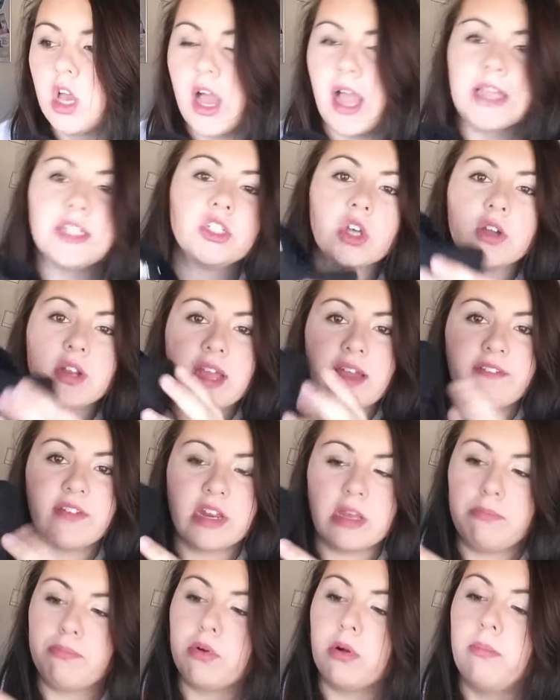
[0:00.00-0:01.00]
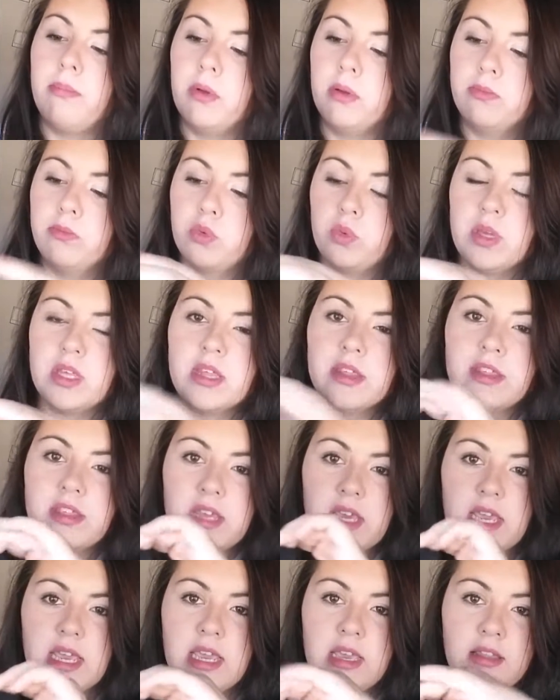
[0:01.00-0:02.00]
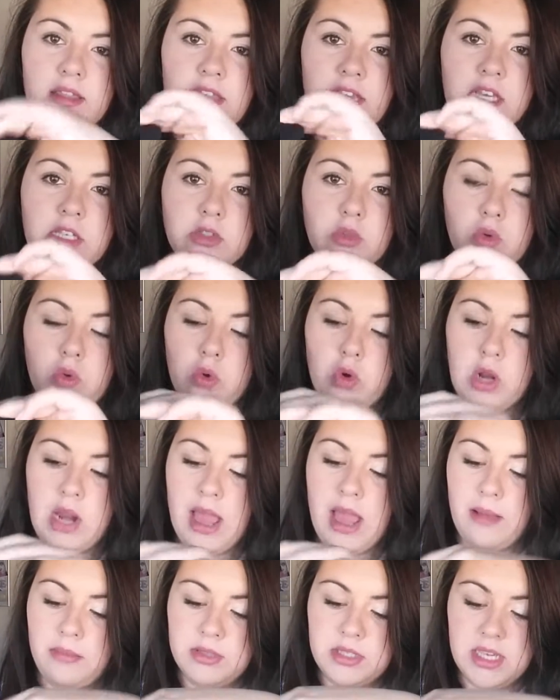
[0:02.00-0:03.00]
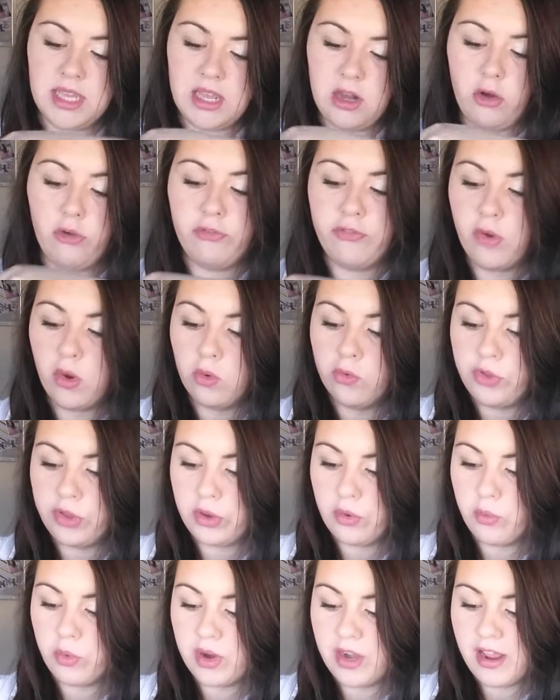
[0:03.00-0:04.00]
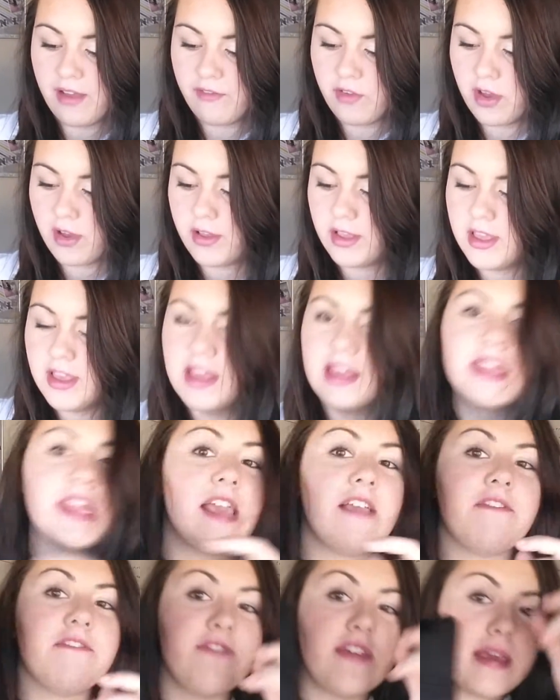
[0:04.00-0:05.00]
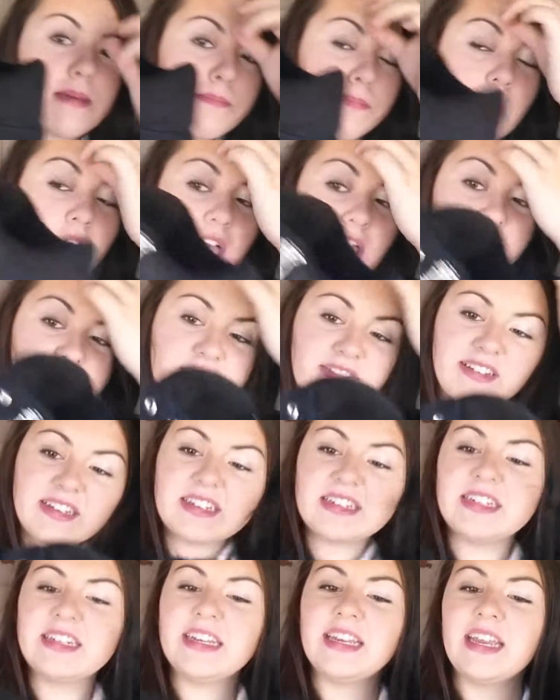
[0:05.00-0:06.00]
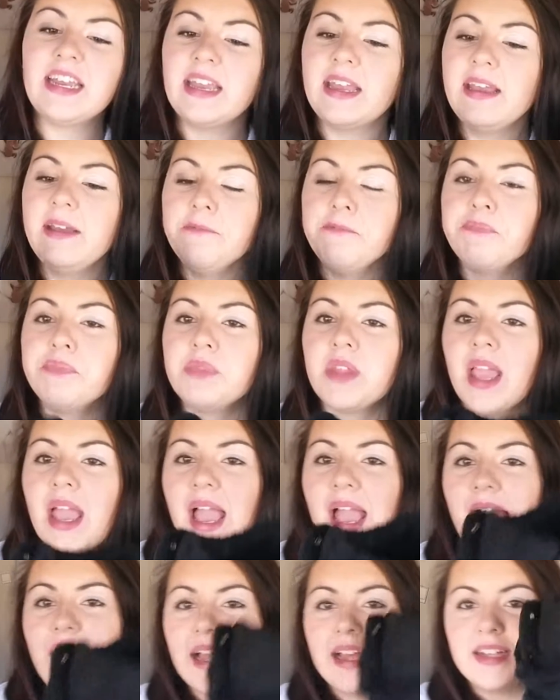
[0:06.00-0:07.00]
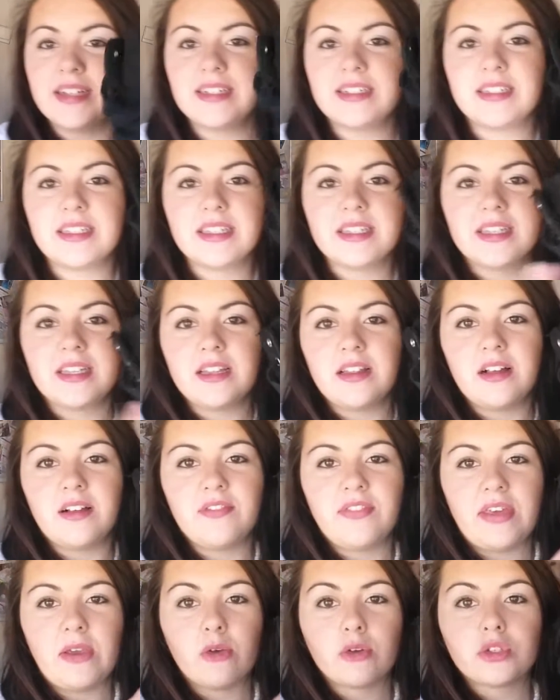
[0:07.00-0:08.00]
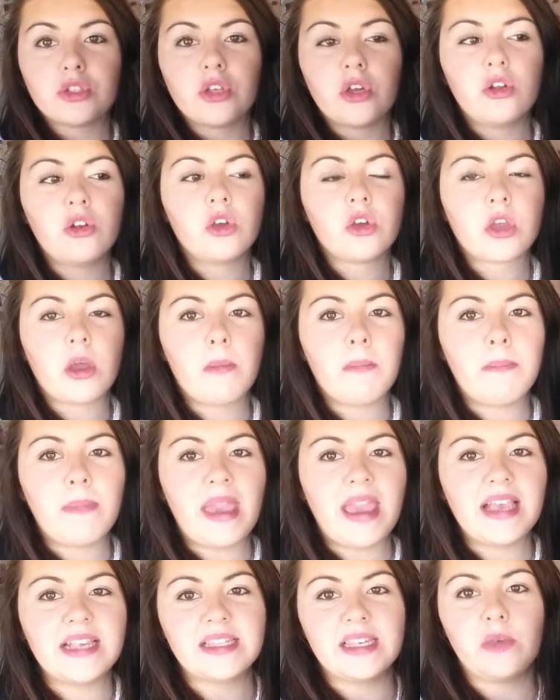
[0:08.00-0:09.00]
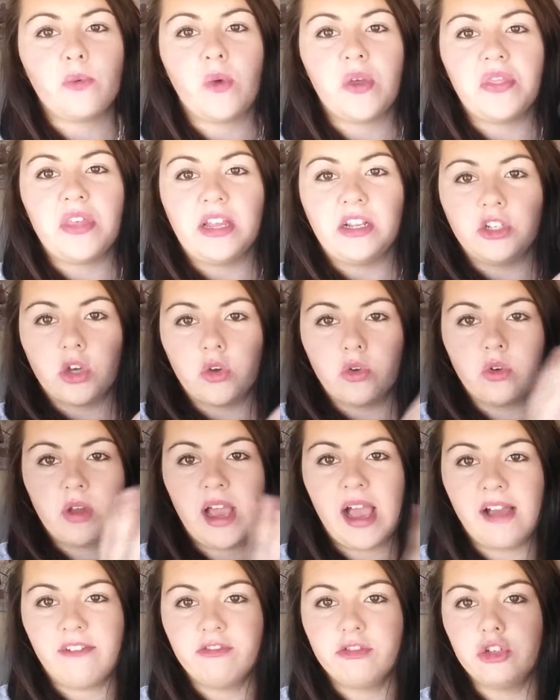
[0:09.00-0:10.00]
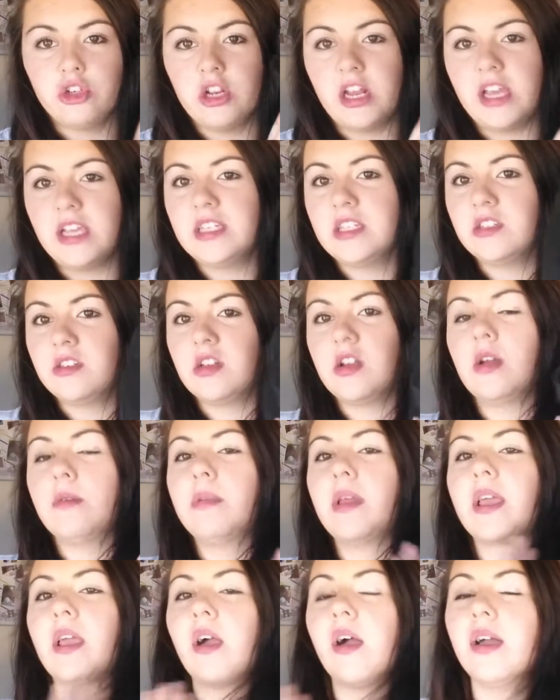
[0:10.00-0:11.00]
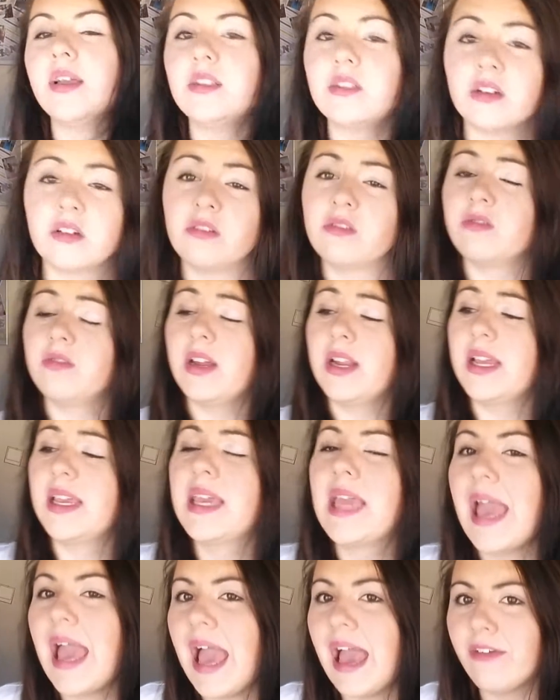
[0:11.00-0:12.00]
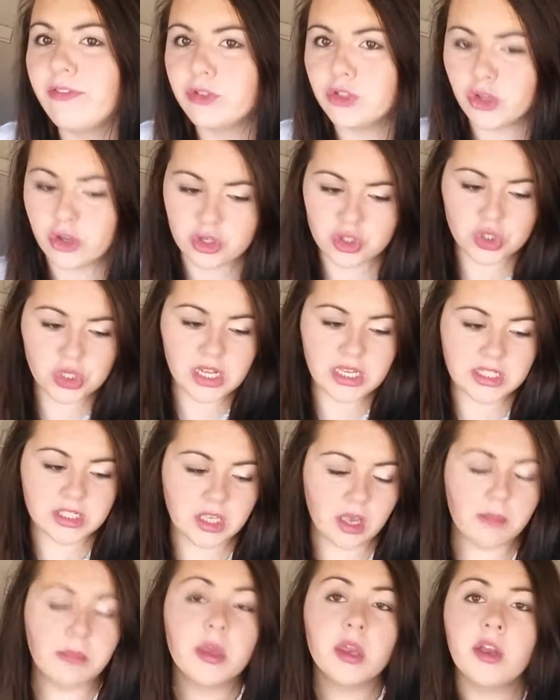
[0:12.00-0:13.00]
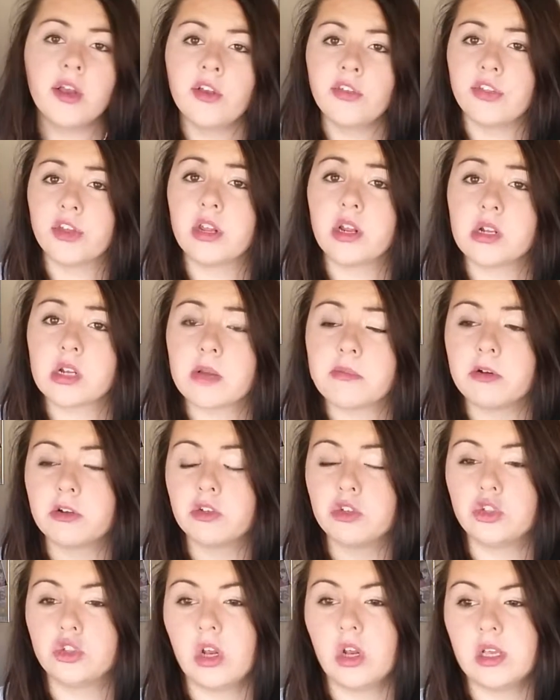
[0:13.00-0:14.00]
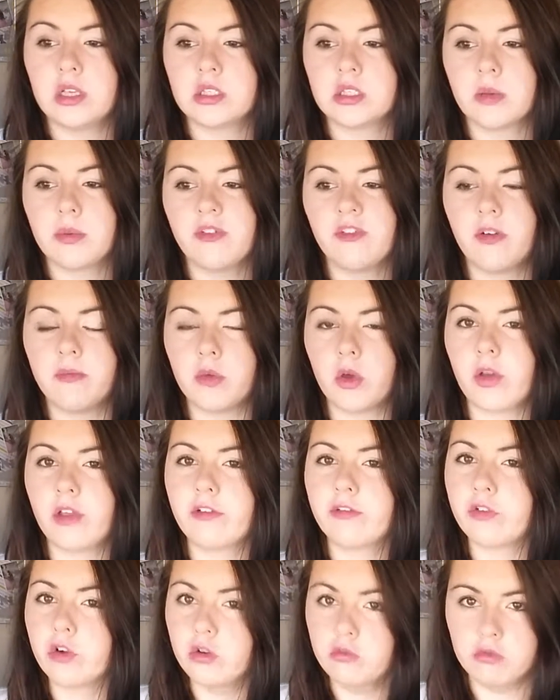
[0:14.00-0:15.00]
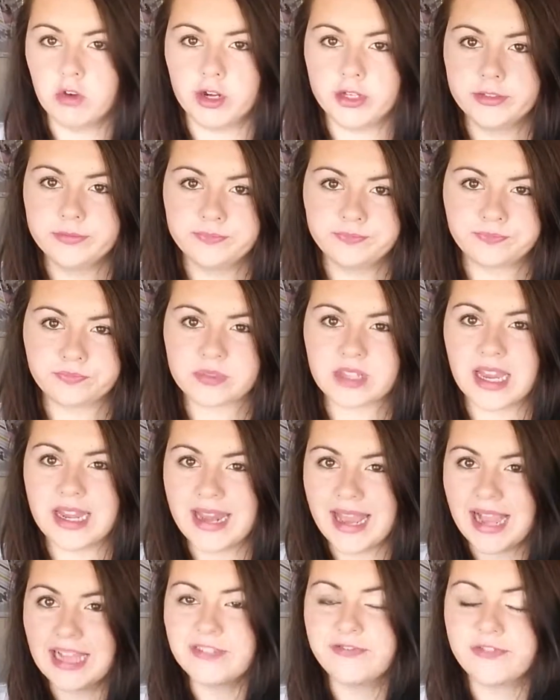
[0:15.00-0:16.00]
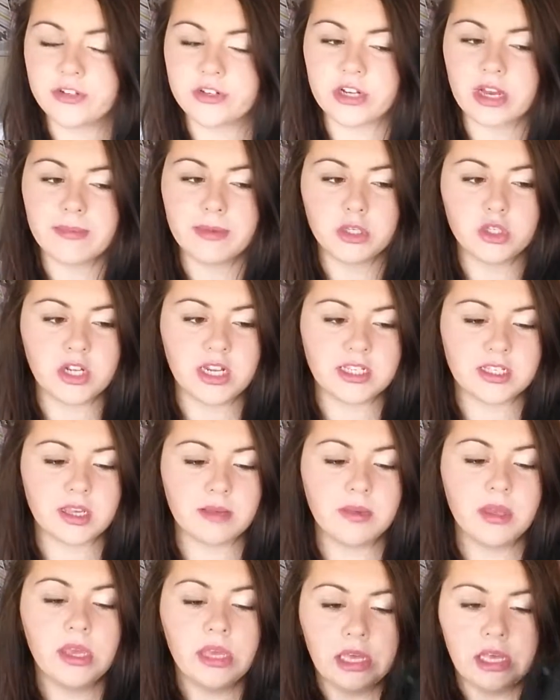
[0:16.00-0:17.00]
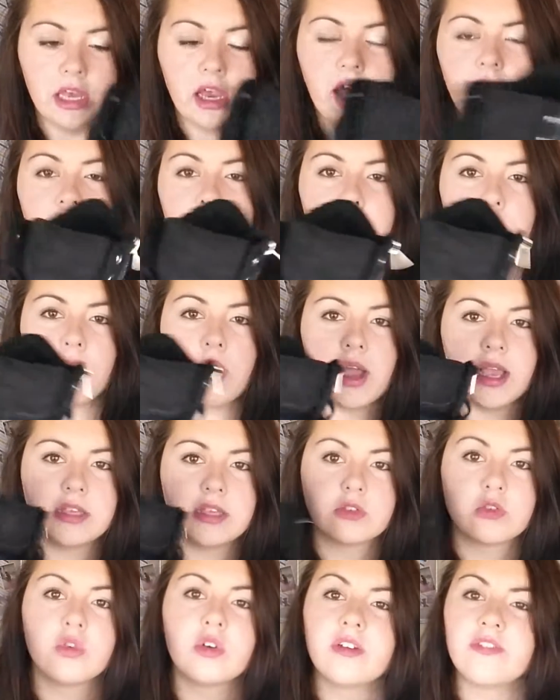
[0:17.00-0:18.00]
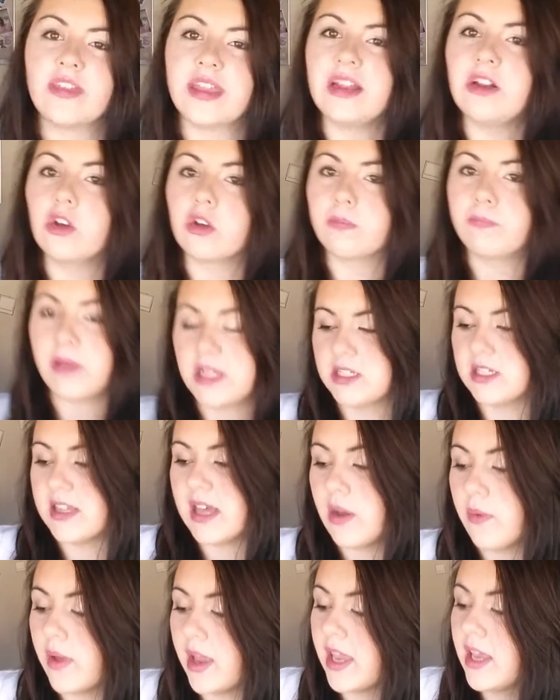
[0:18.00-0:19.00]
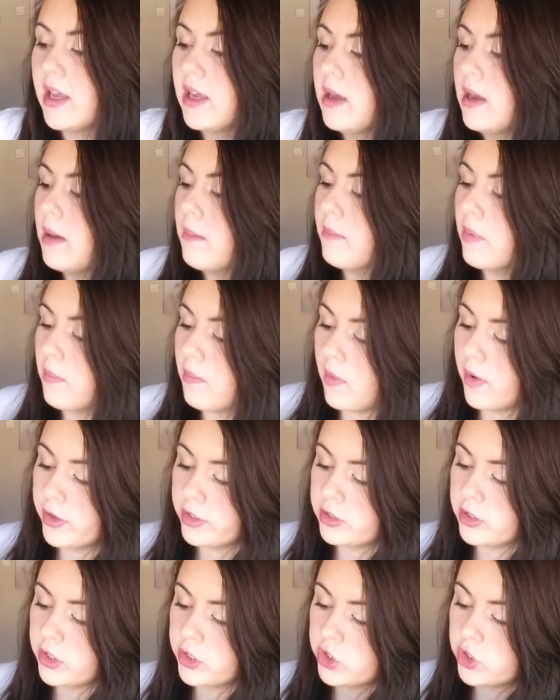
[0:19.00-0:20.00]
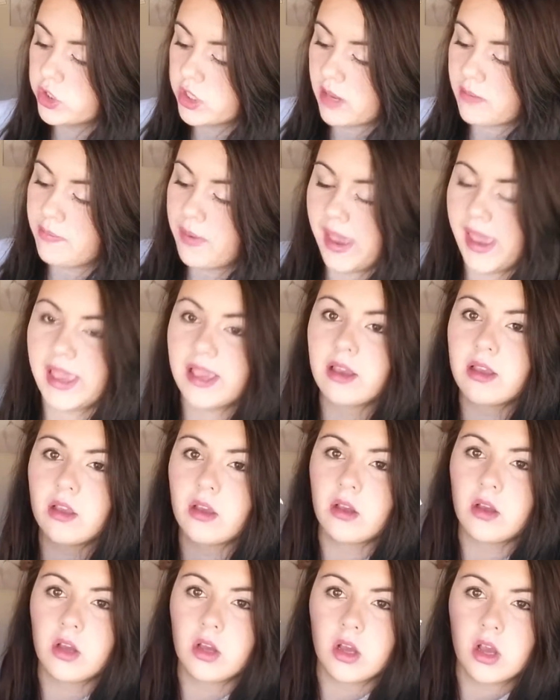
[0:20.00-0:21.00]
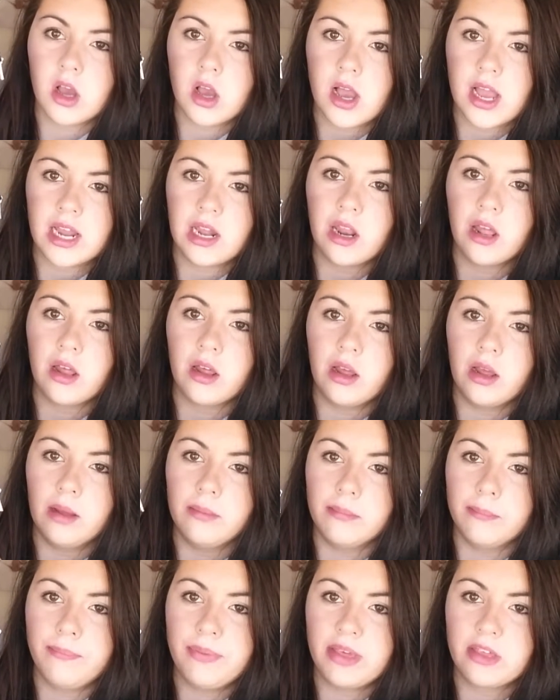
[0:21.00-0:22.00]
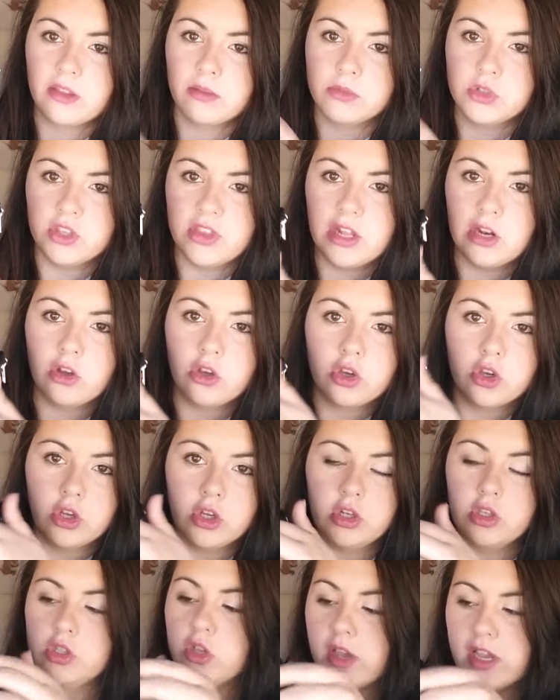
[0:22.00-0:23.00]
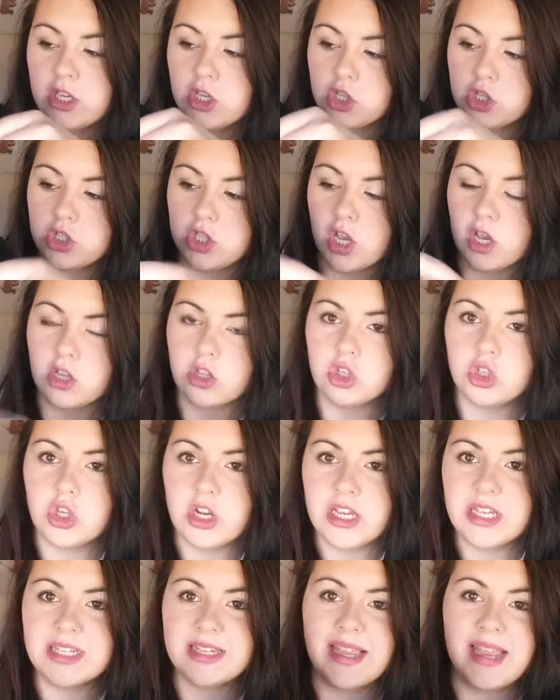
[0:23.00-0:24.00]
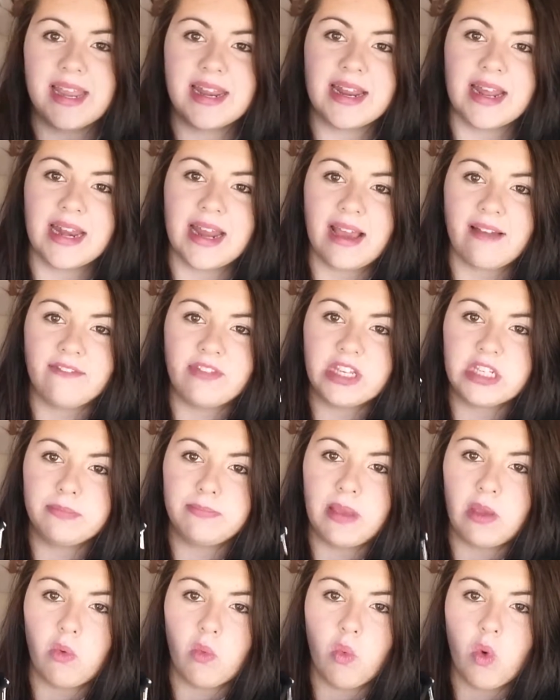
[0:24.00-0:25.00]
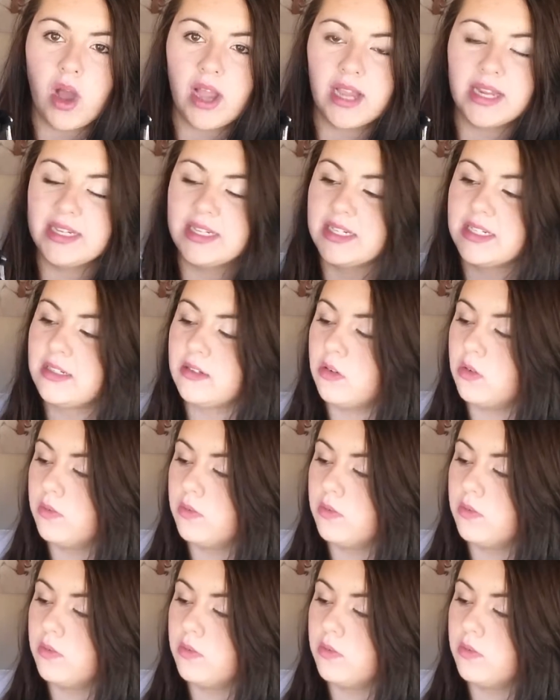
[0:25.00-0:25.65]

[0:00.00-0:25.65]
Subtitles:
I don't have any problems with this all collapsing in or folding or whatever. They fit perfectly and they also look amazing when they don't have shoelaces done up. Like, I don't really care for doing shoelaces up. The only time I do shoelaces up if I'm going for a run and have to tie my shoelaces up. Otherwise, or if they look better that way. But most of the shoes I pick, I pick them so they look good, so I can just tuck the shoelace in and have this bit widened.